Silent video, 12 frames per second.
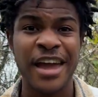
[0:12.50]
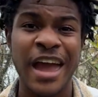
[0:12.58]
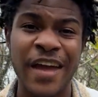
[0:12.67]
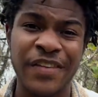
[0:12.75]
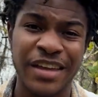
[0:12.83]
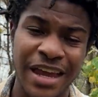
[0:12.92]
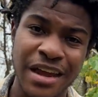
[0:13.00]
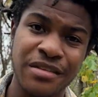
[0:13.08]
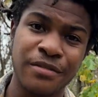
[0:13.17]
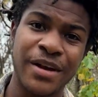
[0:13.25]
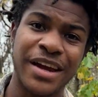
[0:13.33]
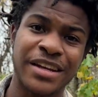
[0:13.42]
In the case
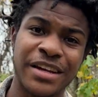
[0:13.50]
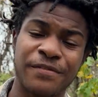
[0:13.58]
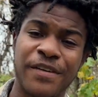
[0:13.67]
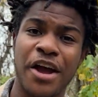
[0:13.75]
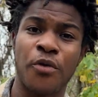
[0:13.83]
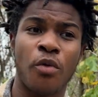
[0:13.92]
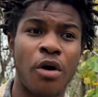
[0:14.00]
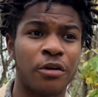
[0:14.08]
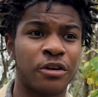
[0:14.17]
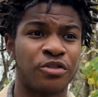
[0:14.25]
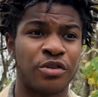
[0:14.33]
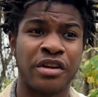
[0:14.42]
of identifying
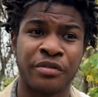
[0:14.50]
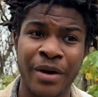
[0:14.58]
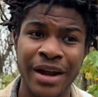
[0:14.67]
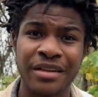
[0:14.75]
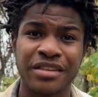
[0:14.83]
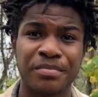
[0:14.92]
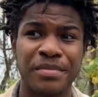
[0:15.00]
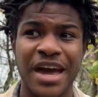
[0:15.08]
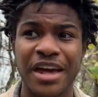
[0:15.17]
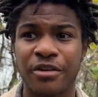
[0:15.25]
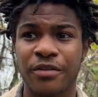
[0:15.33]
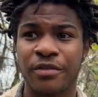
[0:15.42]
walnut trees, why does it
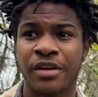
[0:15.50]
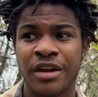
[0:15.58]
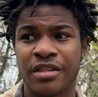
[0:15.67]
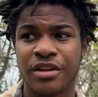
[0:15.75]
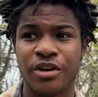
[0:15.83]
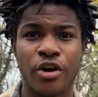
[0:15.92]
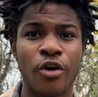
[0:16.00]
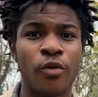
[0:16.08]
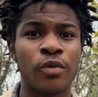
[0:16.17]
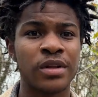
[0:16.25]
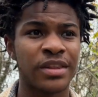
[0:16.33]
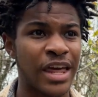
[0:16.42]
matter to know
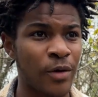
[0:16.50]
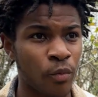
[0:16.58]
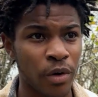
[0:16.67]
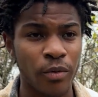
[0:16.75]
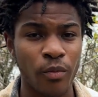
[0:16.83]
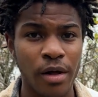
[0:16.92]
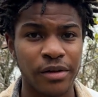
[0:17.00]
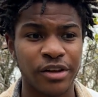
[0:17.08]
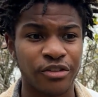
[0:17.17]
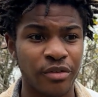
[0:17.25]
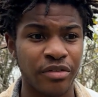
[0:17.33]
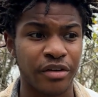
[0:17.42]
that where walnut
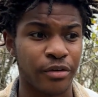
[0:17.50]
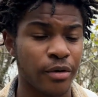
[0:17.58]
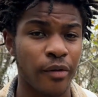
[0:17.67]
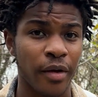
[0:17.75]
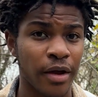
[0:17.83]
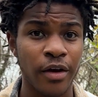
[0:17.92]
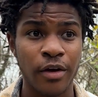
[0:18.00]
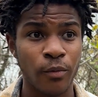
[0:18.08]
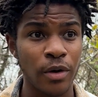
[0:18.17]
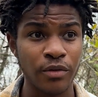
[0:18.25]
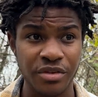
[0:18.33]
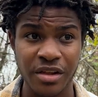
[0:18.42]
trees are growing?
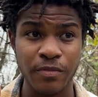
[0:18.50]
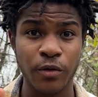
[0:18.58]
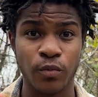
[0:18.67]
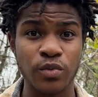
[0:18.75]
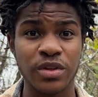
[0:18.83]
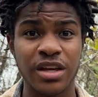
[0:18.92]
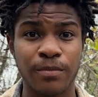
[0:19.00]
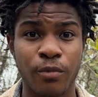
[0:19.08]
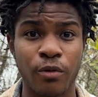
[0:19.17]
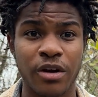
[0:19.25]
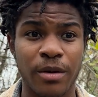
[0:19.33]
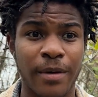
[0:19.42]
Well, there's something really
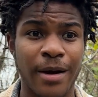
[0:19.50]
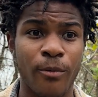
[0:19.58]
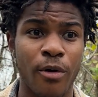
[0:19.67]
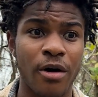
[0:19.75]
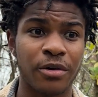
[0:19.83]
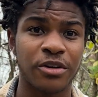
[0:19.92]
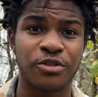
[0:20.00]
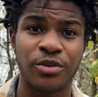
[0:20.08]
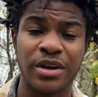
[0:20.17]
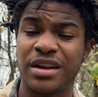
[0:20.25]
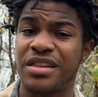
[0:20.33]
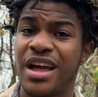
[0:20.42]
important about walnut
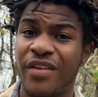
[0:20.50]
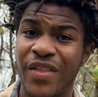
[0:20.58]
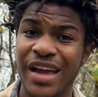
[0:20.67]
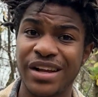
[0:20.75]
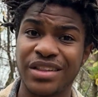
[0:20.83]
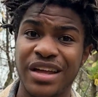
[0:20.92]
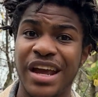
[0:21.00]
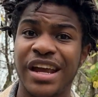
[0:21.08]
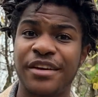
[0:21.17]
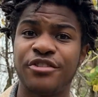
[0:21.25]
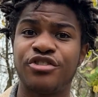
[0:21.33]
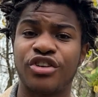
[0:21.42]
trees. They
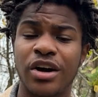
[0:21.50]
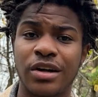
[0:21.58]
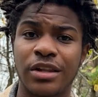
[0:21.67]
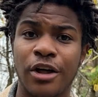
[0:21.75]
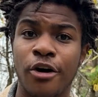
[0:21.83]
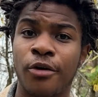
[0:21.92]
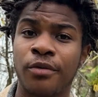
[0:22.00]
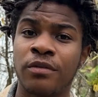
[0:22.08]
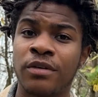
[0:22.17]
contain juglone.